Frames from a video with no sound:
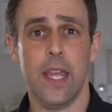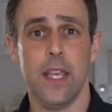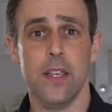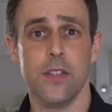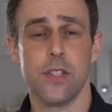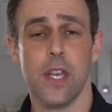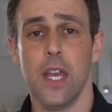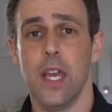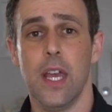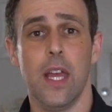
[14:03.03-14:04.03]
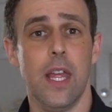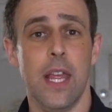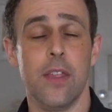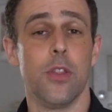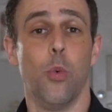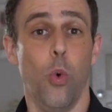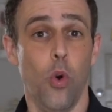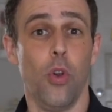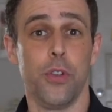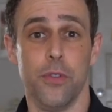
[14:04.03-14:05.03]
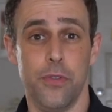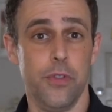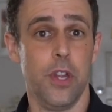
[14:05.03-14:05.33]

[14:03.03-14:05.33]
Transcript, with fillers: he's in the world of